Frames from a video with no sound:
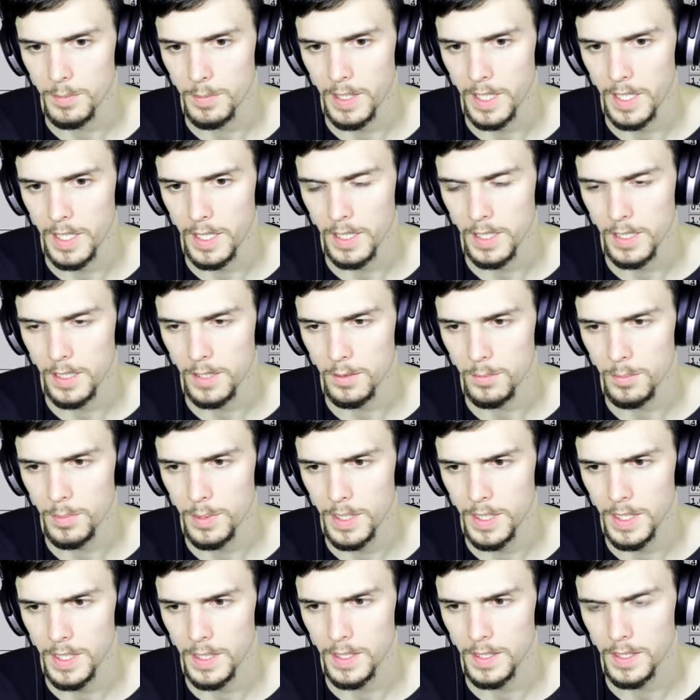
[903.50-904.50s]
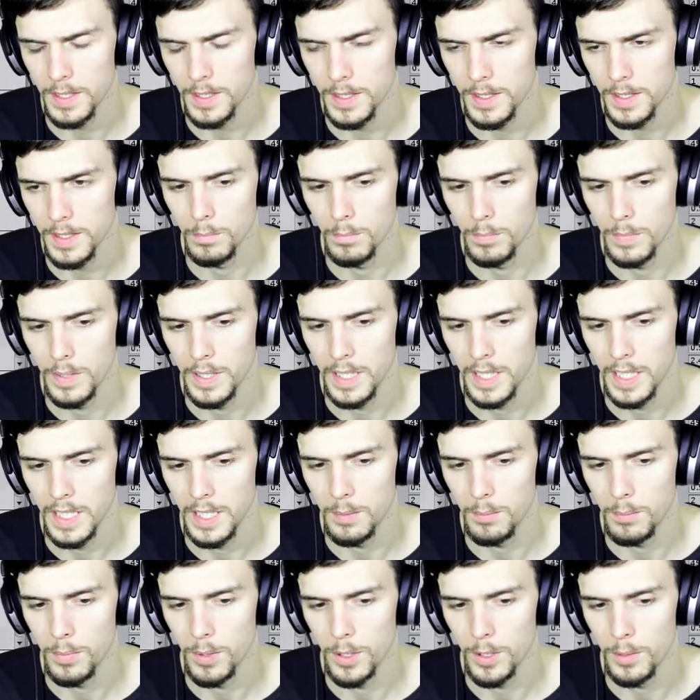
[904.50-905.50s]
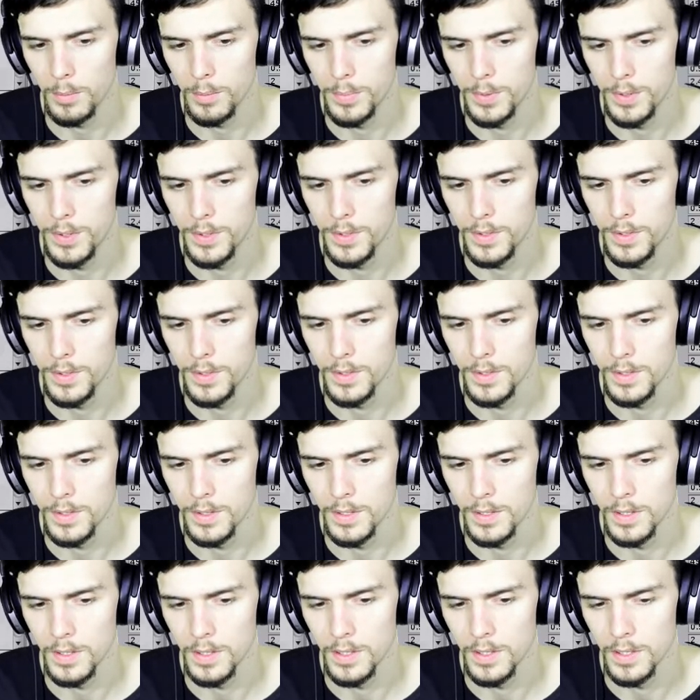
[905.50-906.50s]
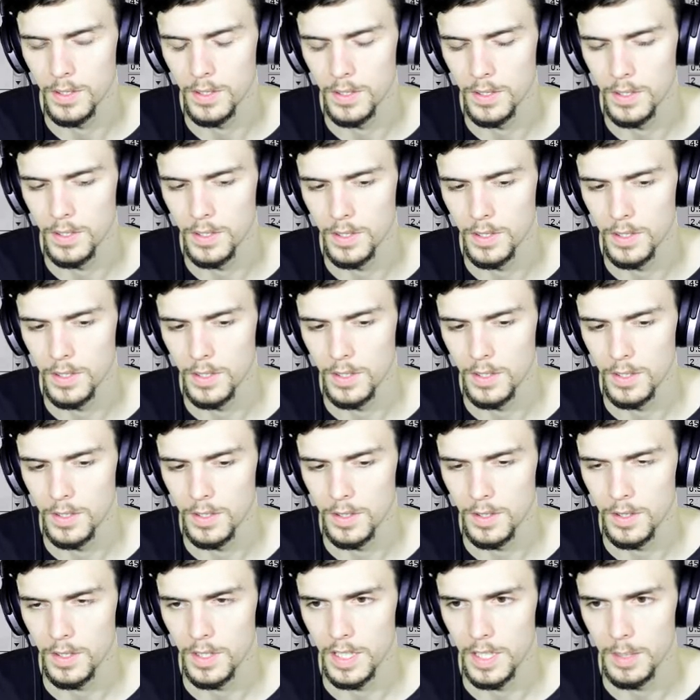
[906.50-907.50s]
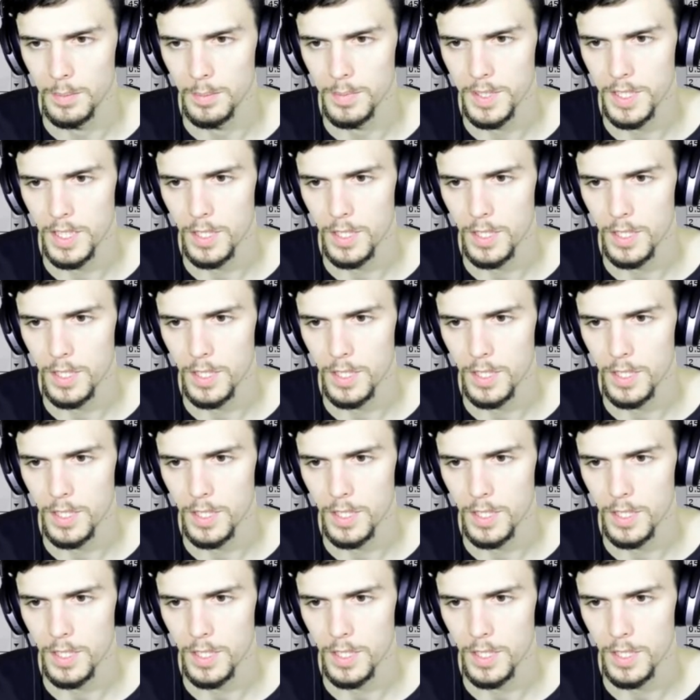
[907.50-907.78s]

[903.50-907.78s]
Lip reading: my head a little bit. My head bobs. Numbers